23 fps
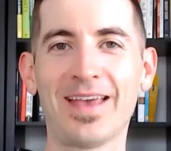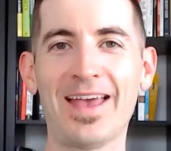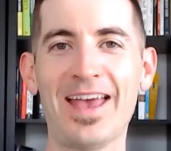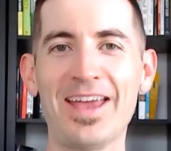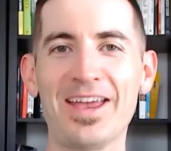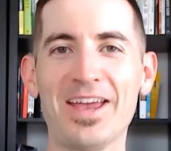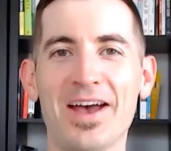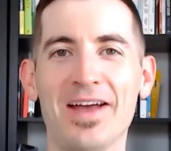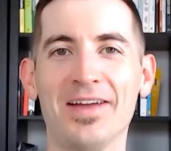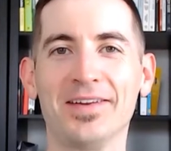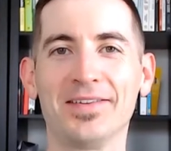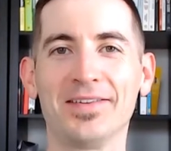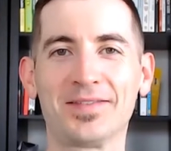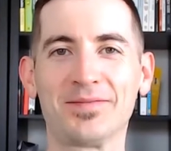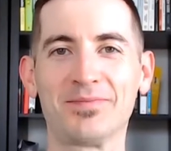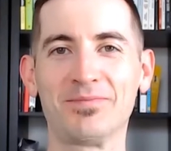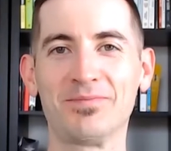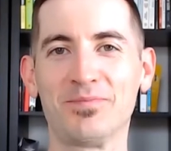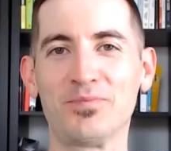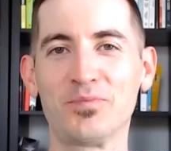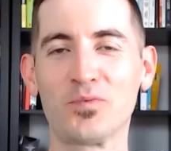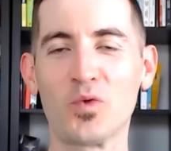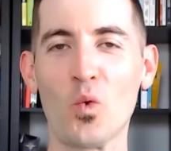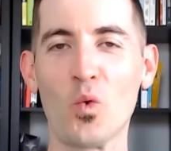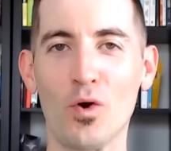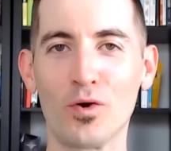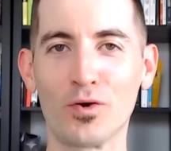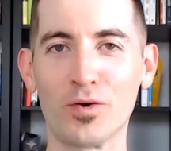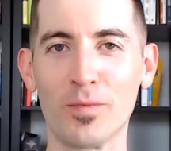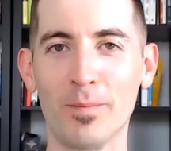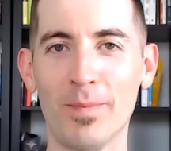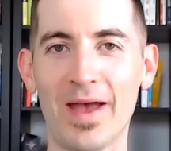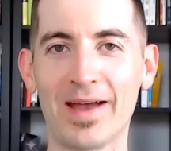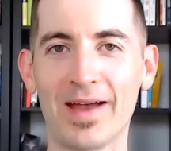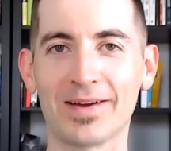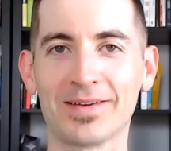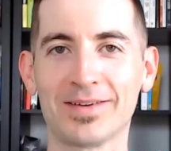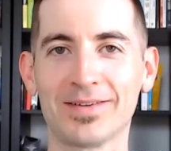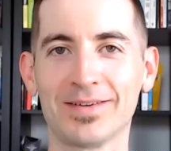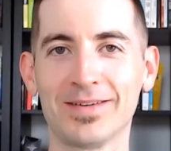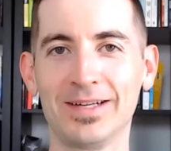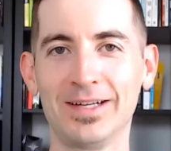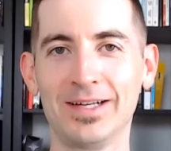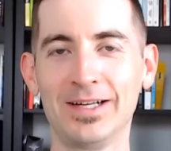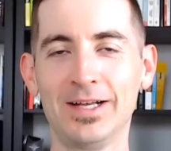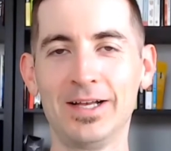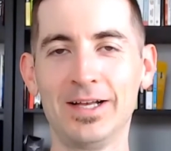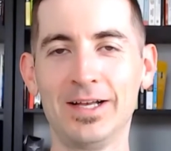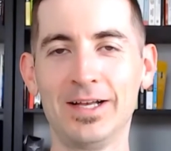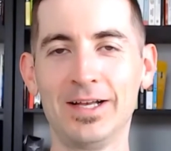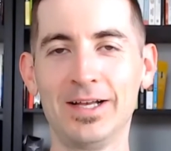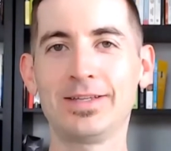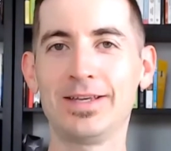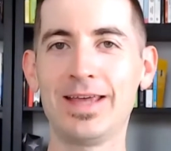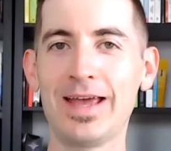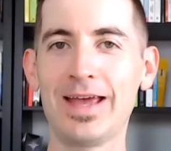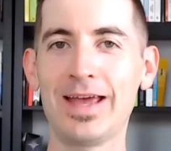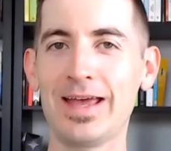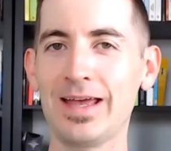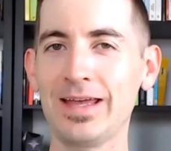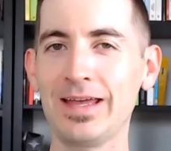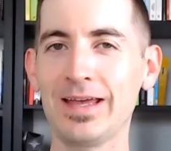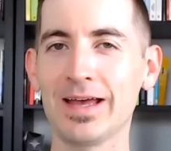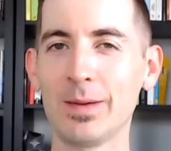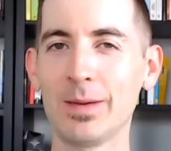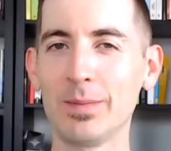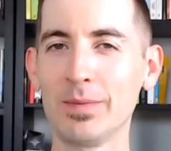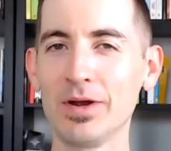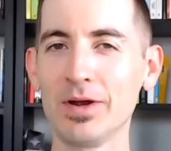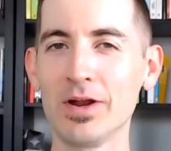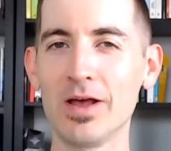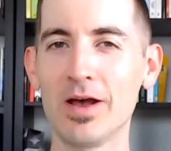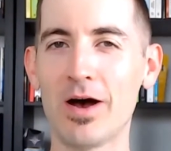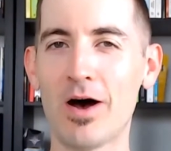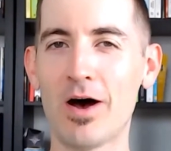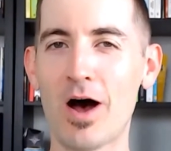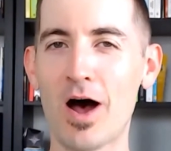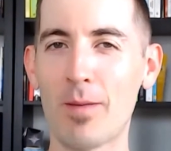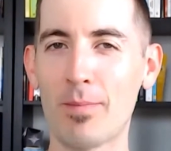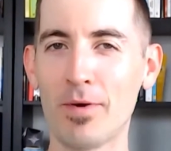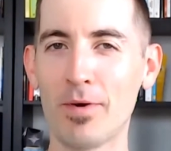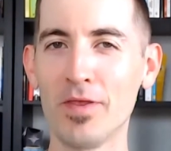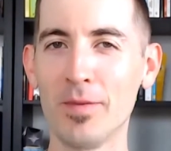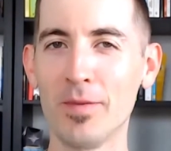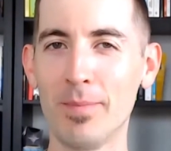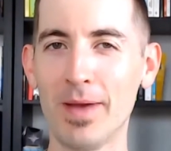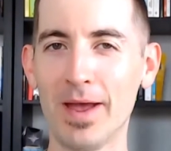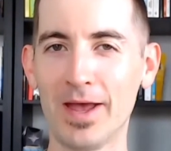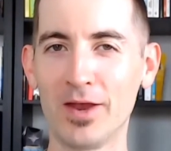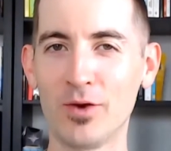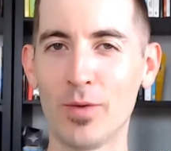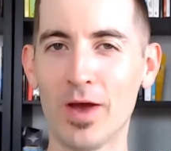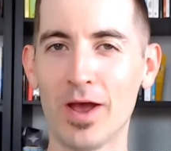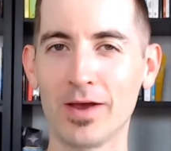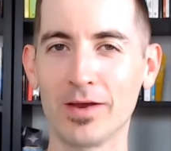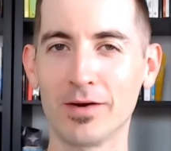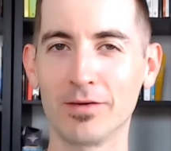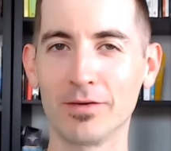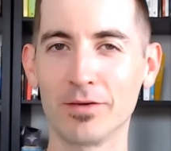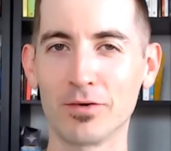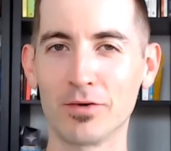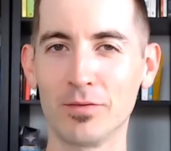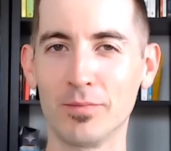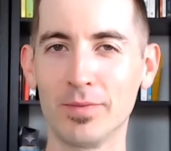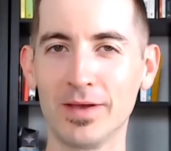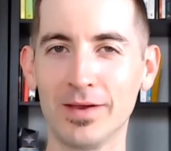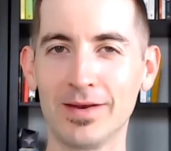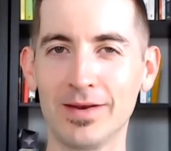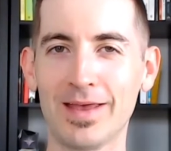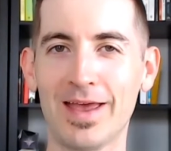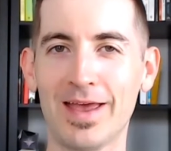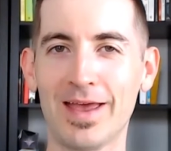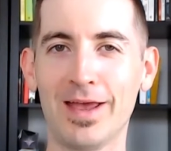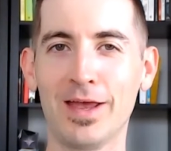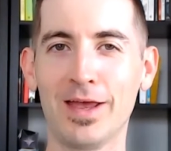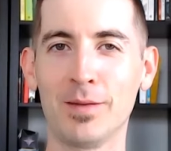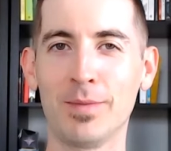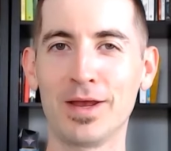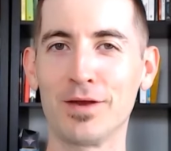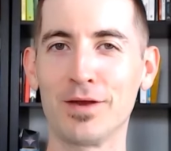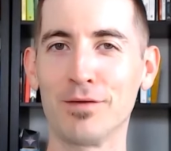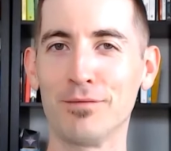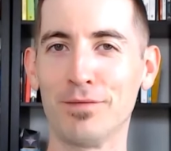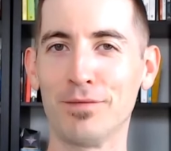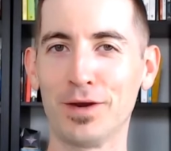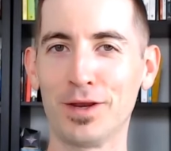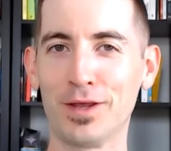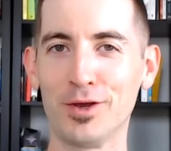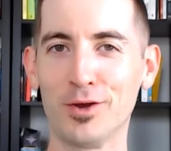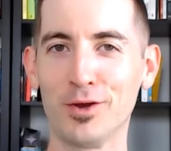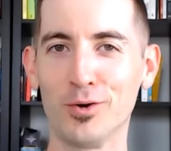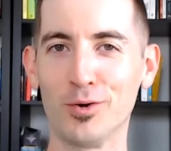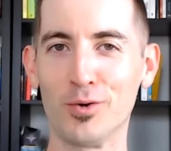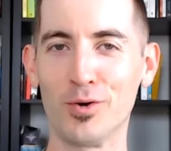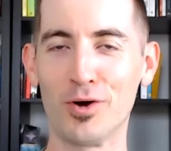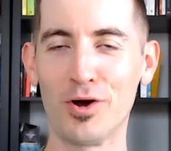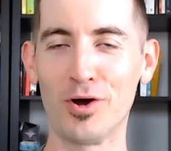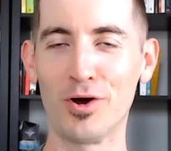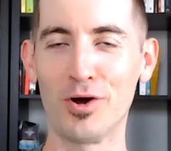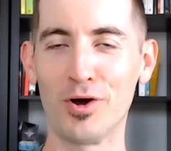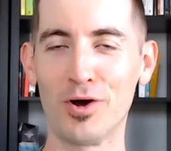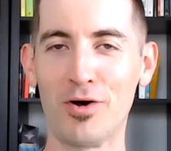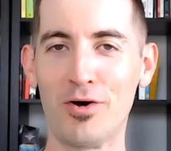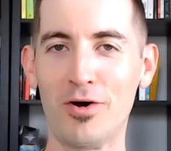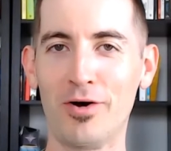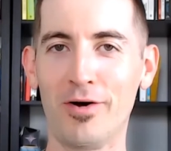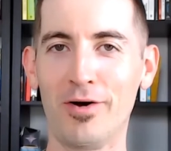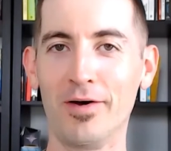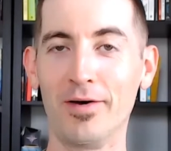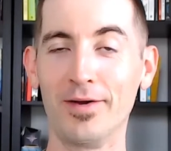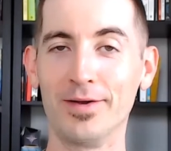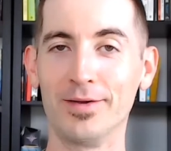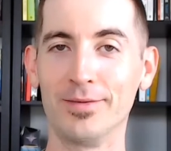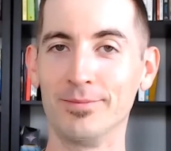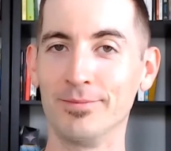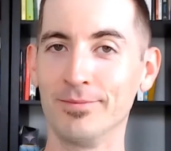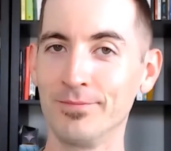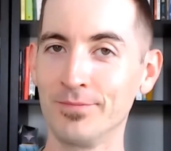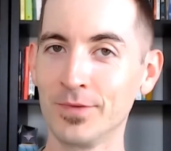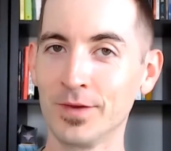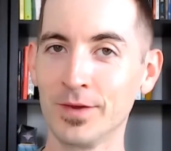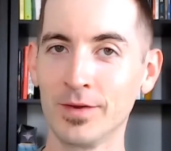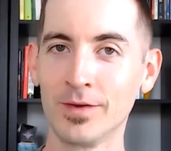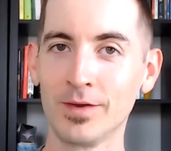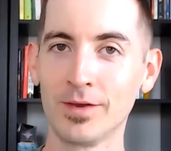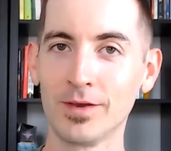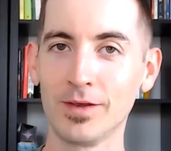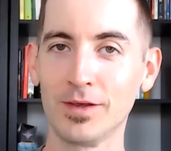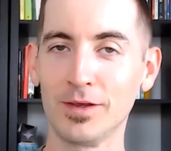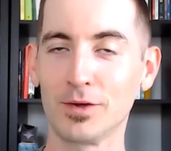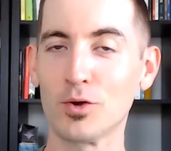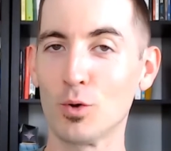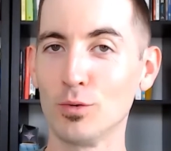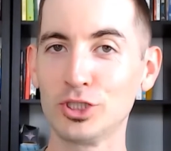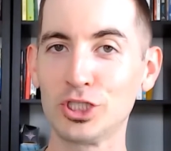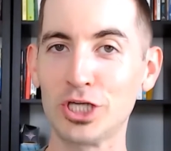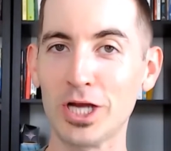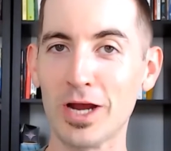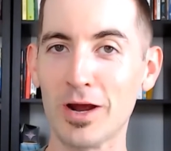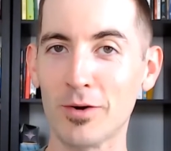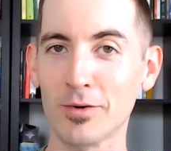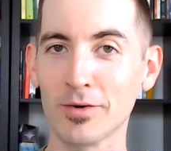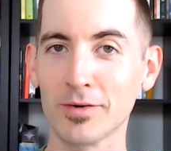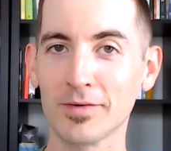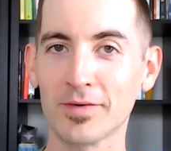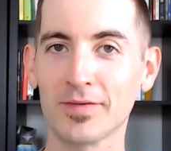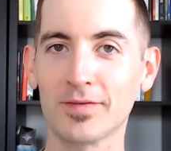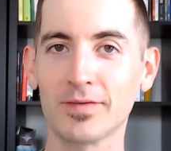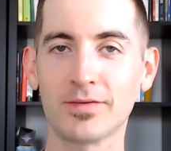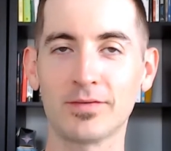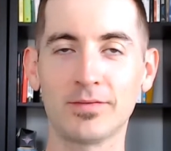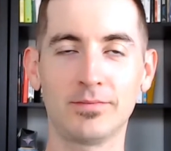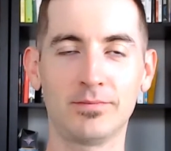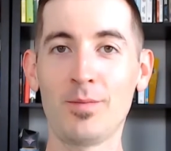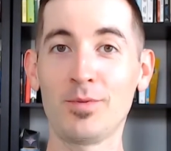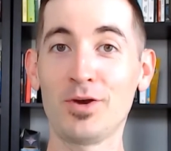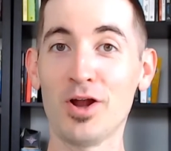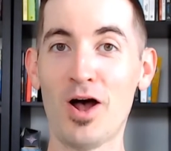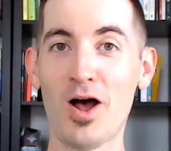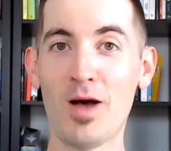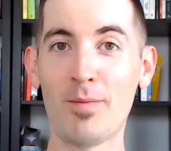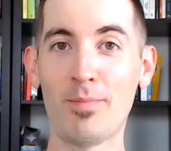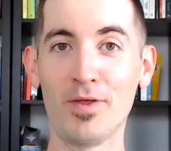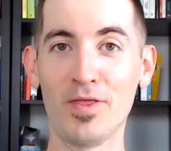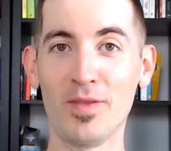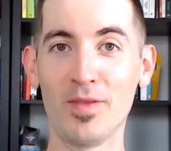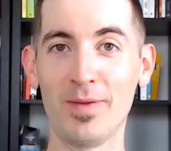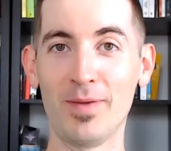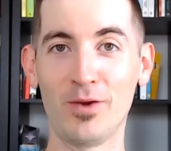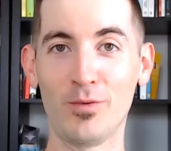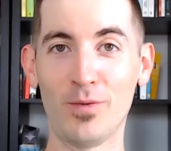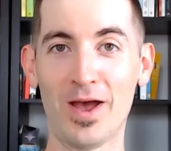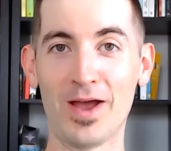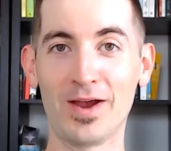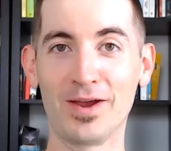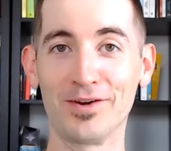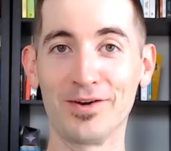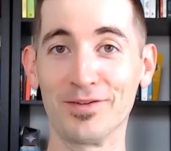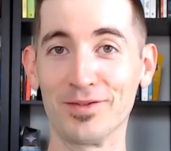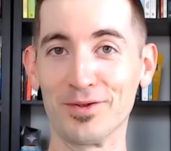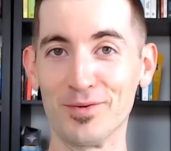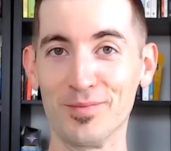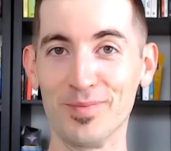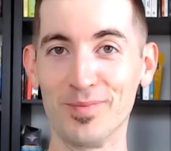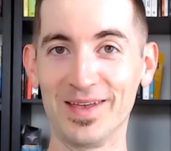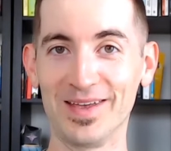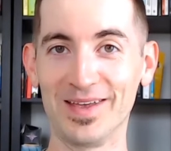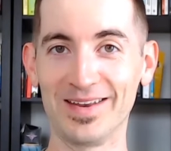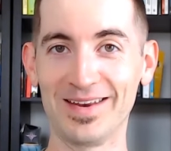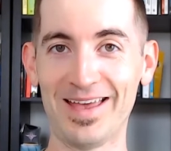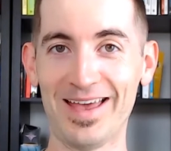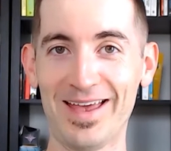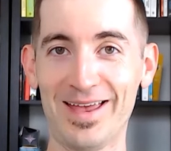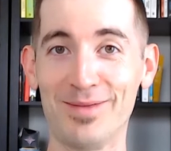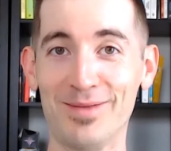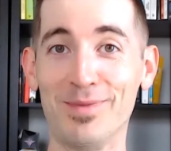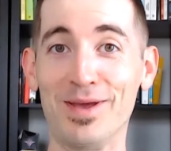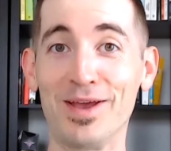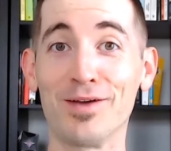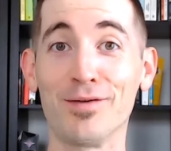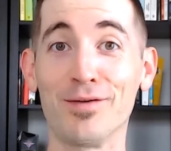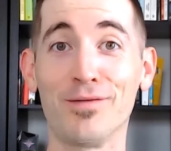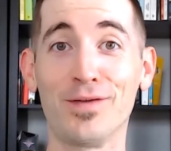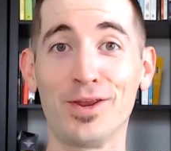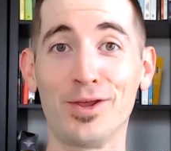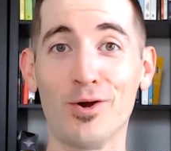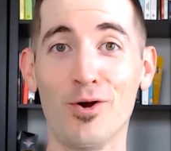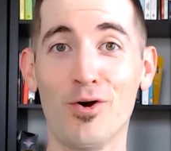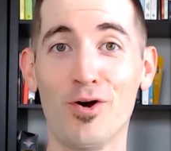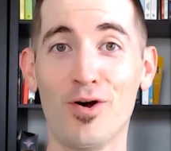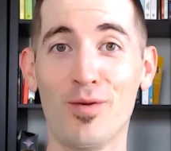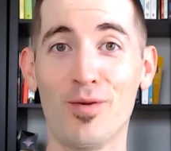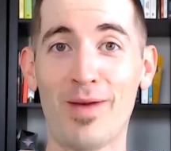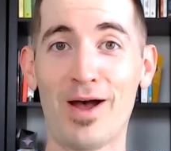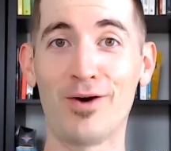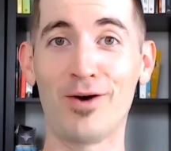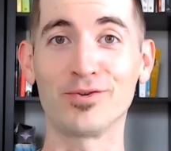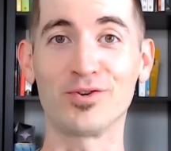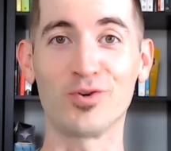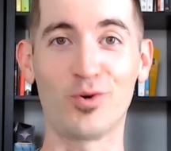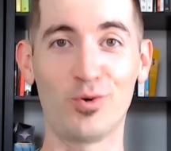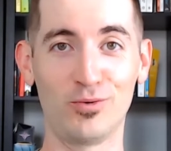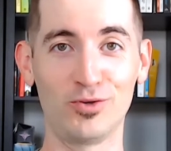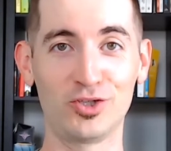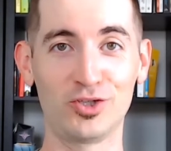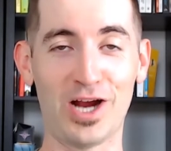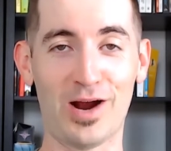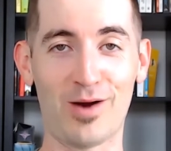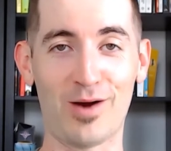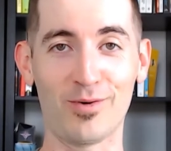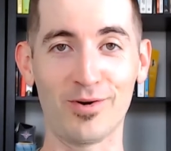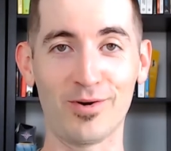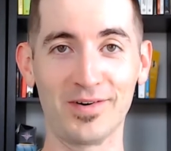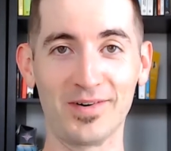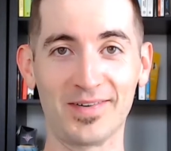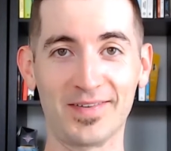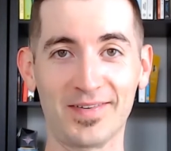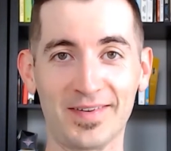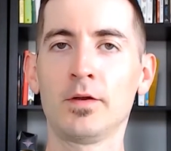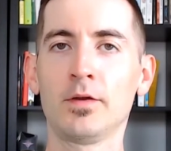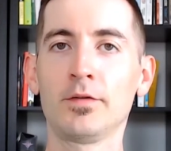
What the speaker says: Hey guys, welcome back. Today I'm gonna hop on the bandwagon a little bit and make a video on cold showers. I'm gonna hop on the bandwagon a little bit and make a video about cold showers.